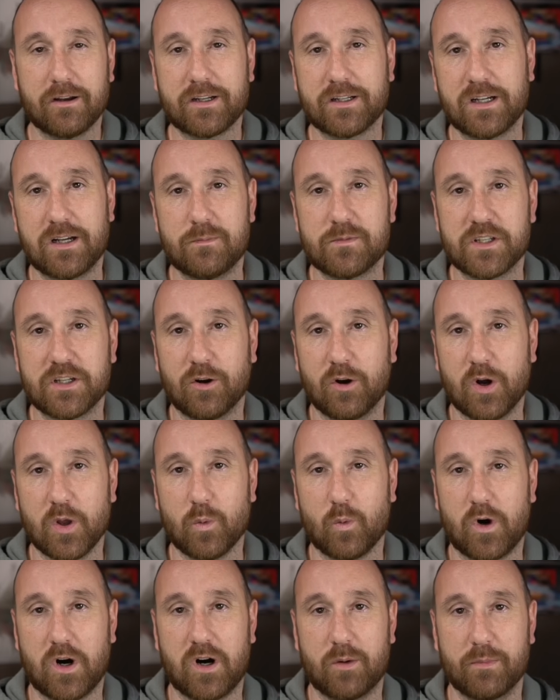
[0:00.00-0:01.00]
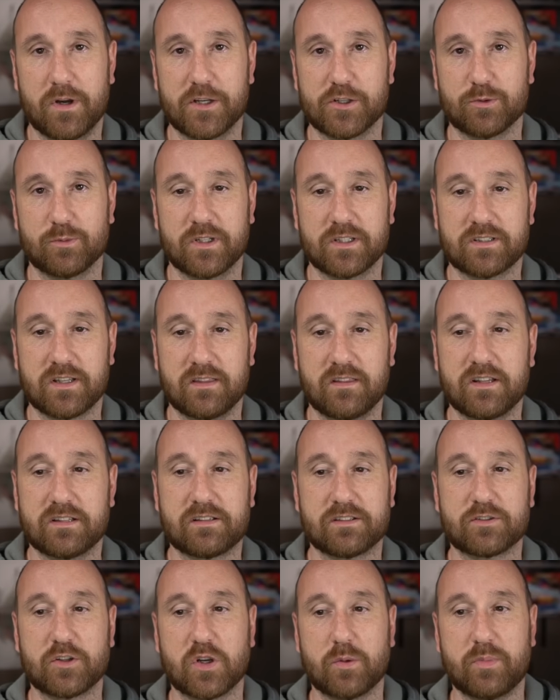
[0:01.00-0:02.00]
comes the on-wall measurements, and this
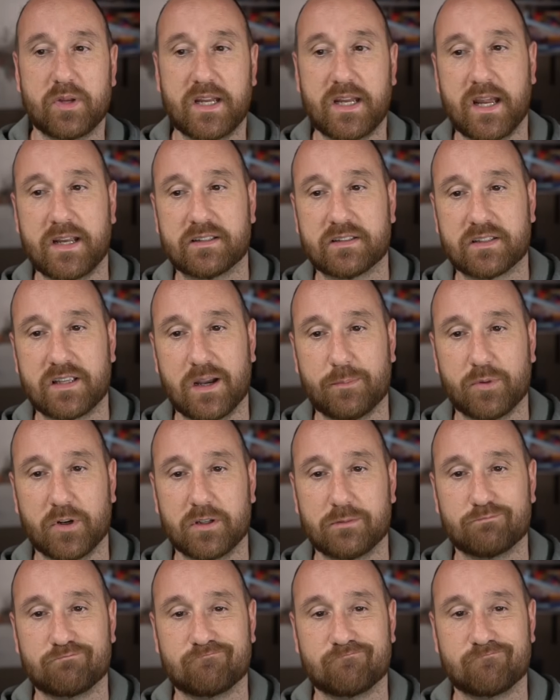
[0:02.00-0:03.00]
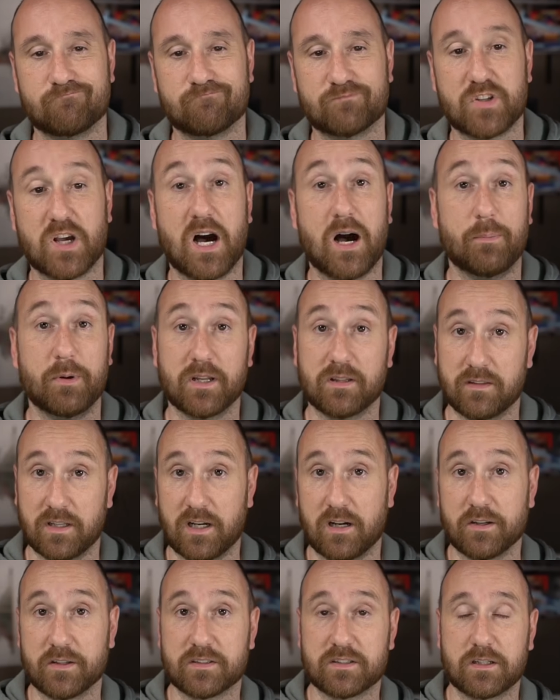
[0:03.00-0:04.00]
is going to be a separate topic that
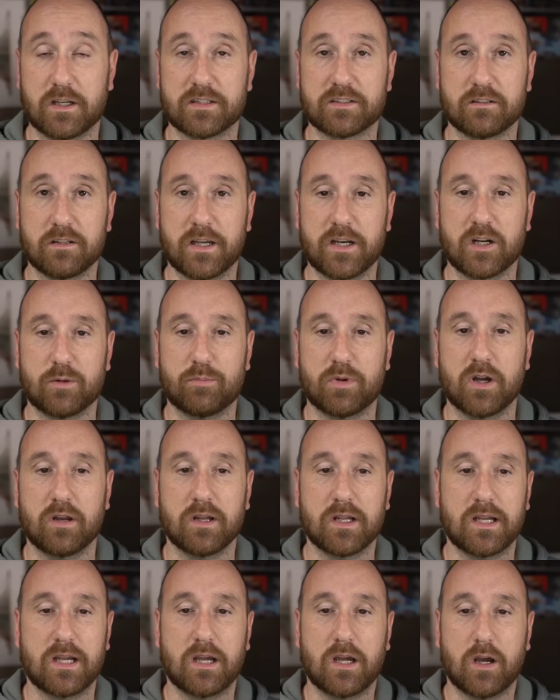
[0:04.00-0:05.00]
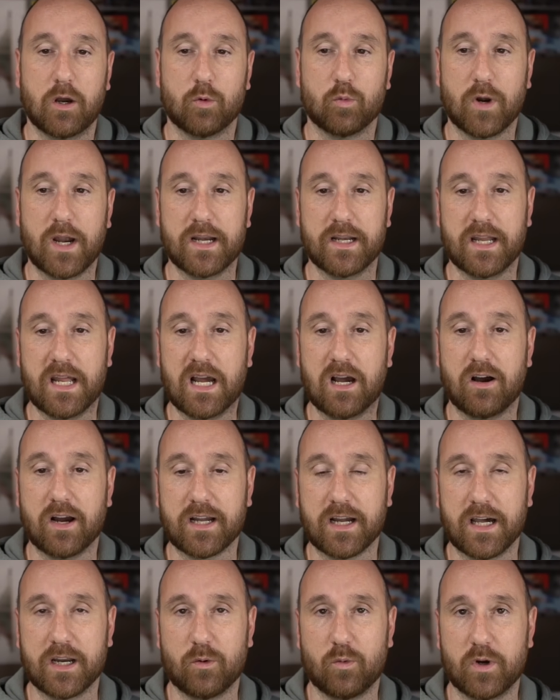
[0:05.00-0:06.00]
I'll discuss later, but right now I
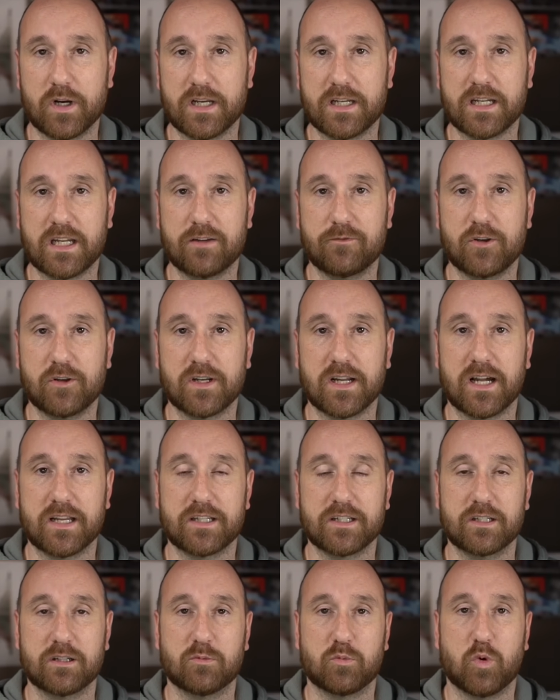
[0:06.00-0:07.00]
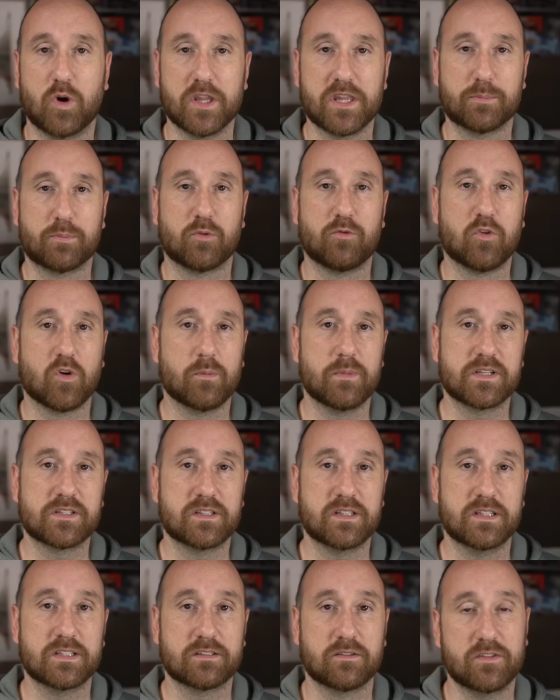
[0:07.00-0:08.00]
kind of wanted to give you an idea of what the performance
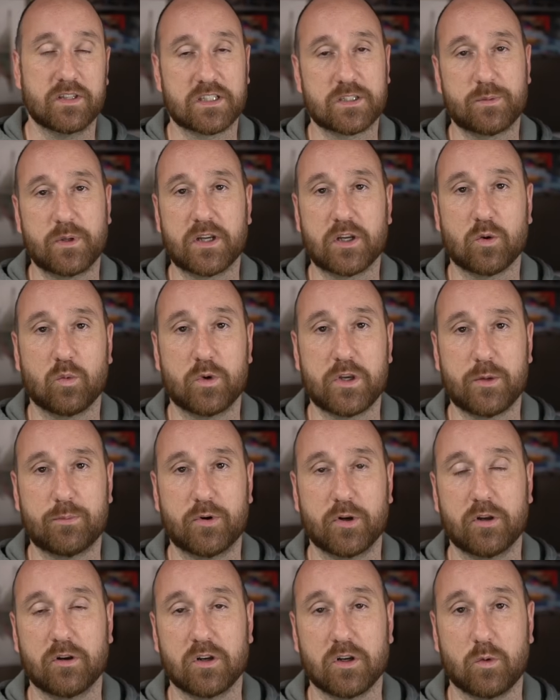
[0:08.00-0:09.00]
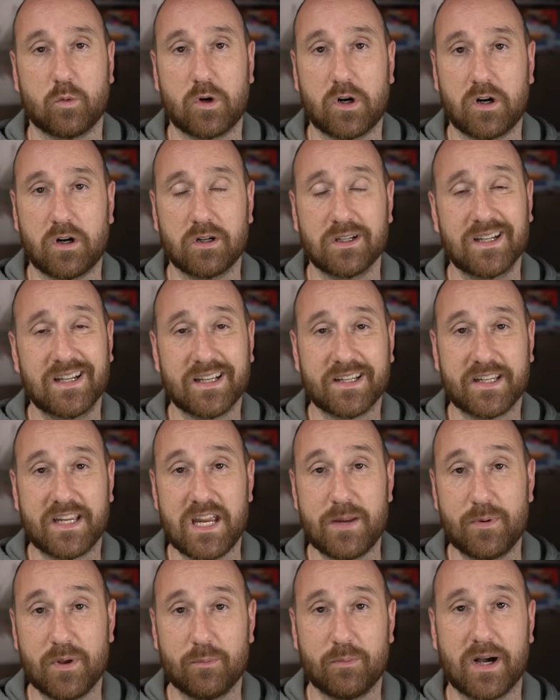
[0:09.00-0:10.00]
is of this speaker when you put it on a wall.
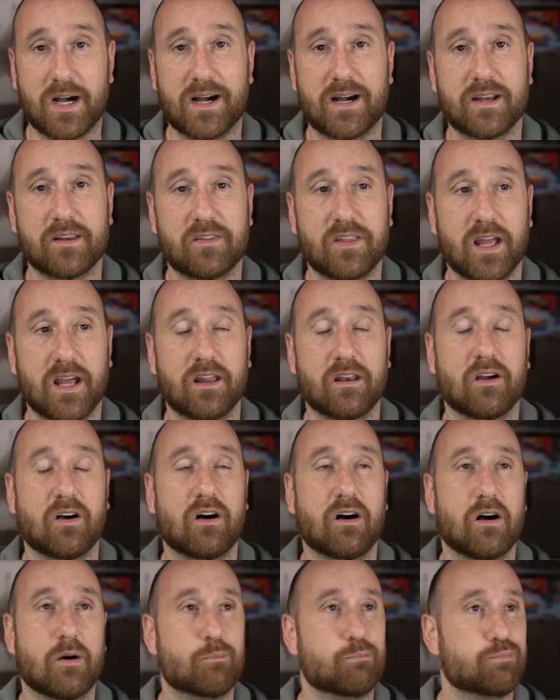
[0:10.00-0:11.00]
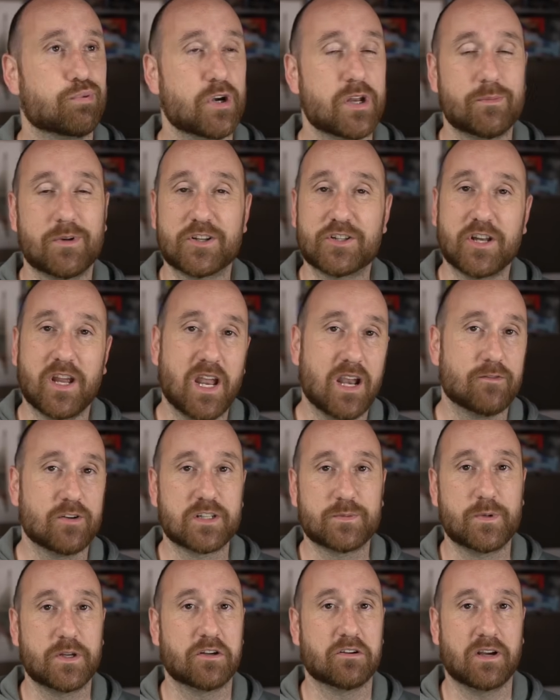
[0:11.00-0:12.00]
Keep in mind that pretty much every
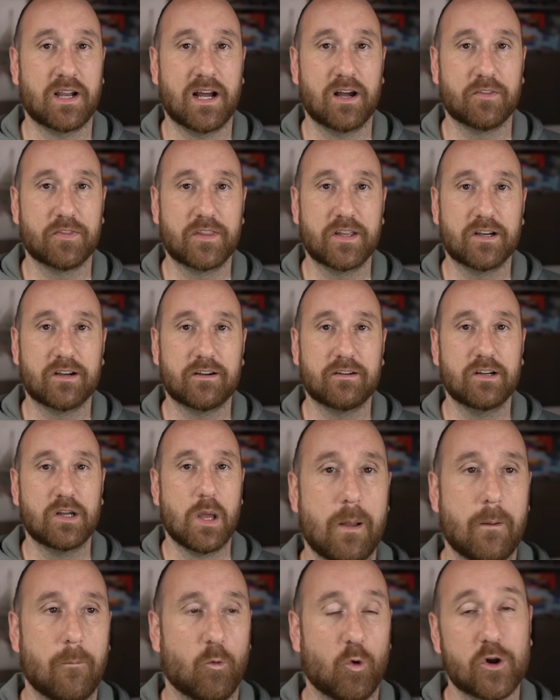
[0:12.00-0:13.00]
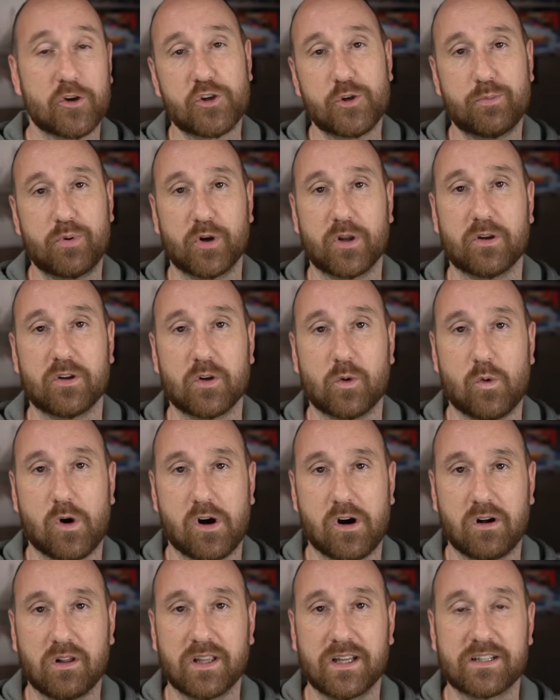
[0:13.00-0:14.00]
speaker out there, once you put it on a
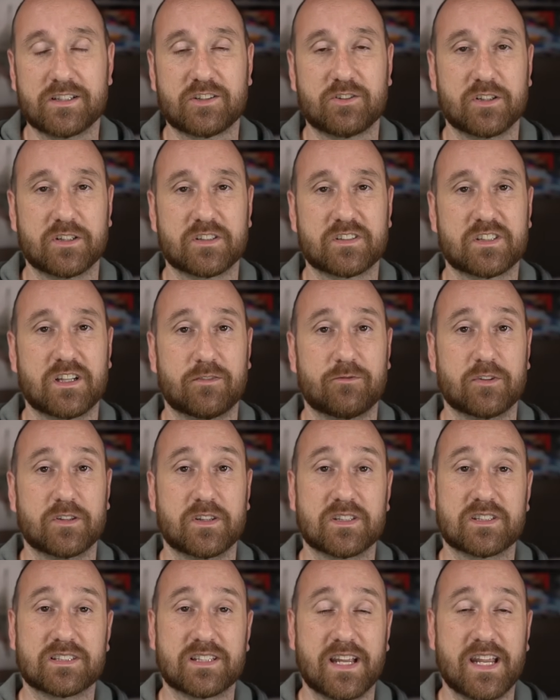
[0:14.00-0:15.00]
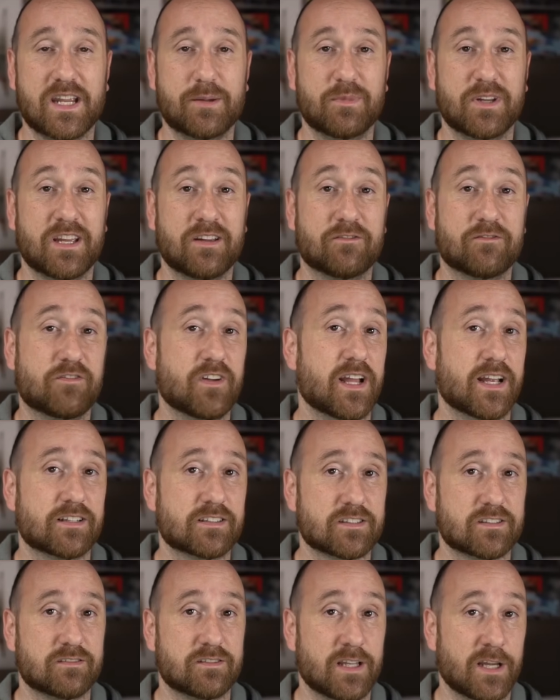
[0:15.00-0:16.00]
wall, it's going to suffer the same
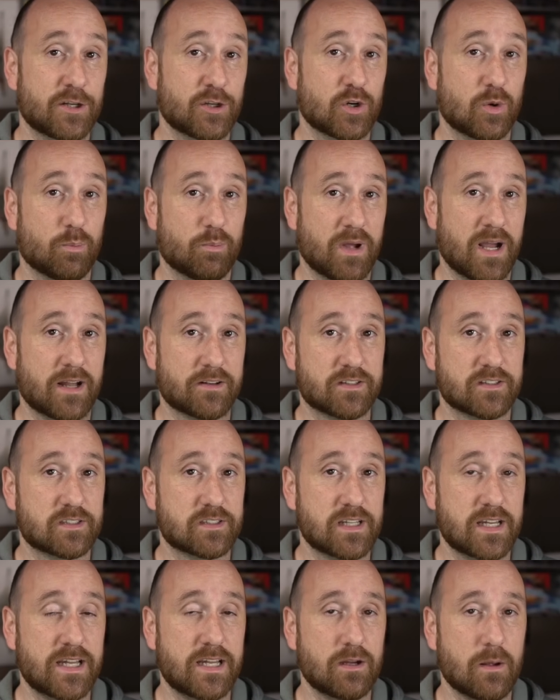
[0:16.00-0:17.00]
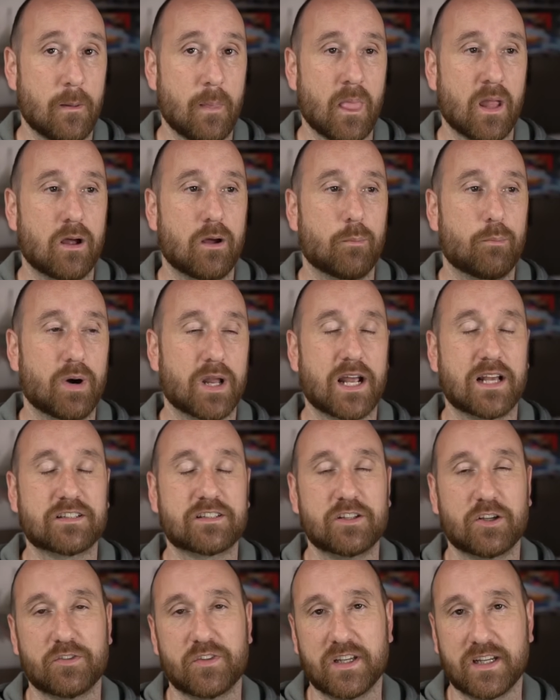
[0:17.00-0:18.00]
effects that you're about to see, but I
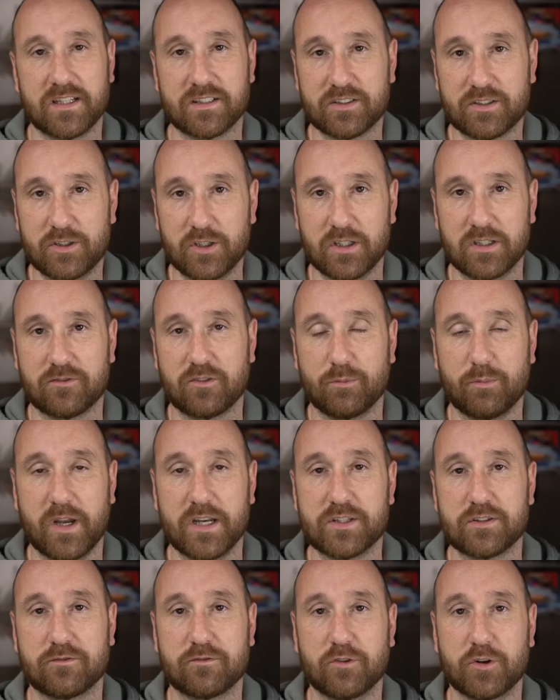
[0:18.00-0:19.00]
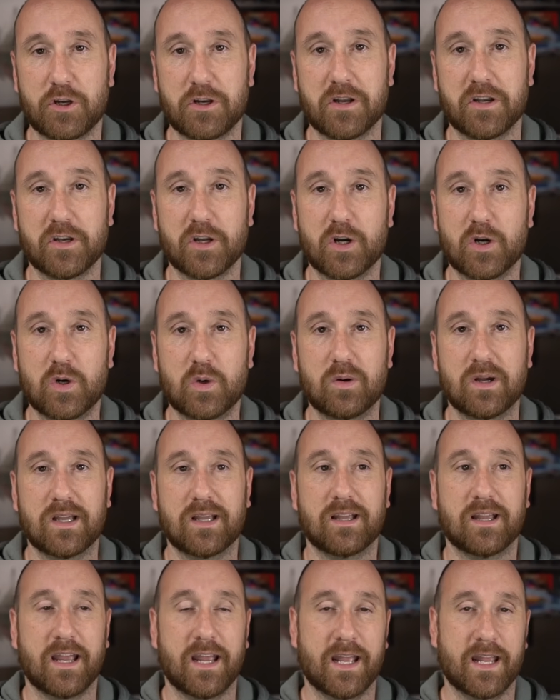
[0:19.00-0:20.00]
still think it's good information for you to know,
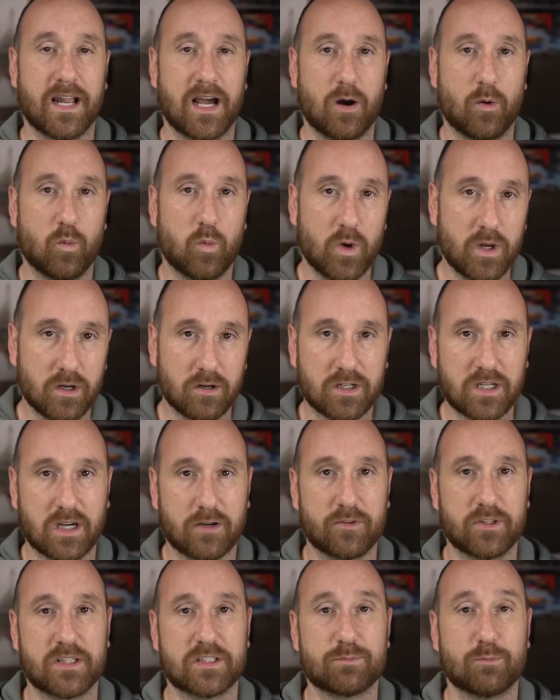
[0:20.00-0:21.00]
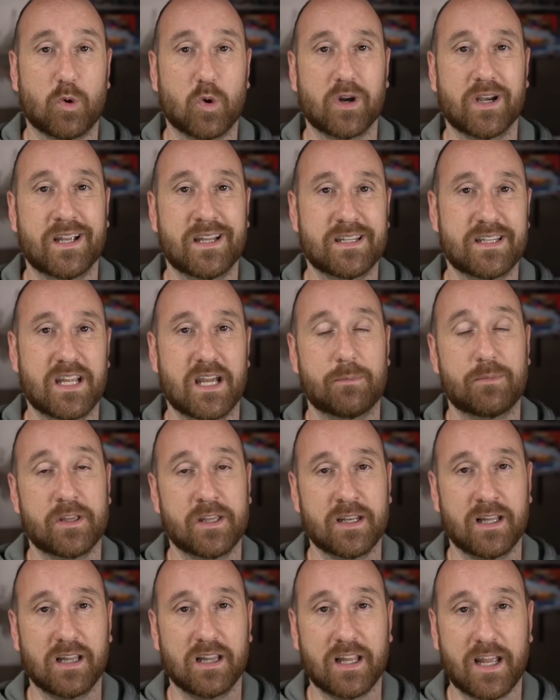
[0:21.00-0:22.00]
and I will cover this more in depth
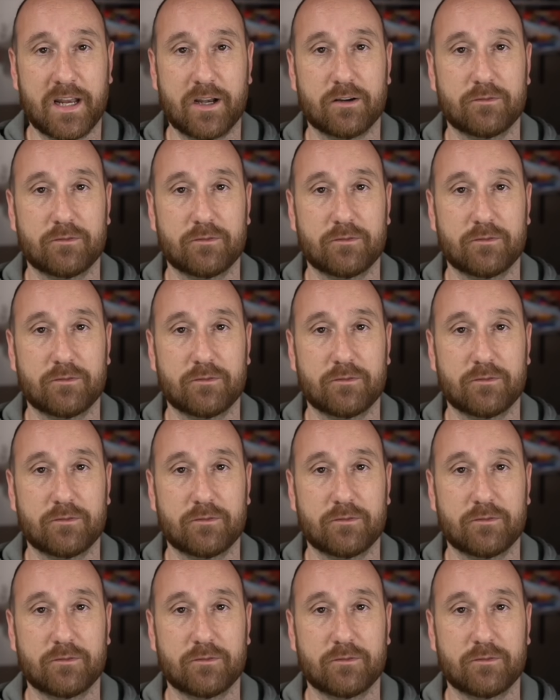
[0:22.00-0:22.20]
in a later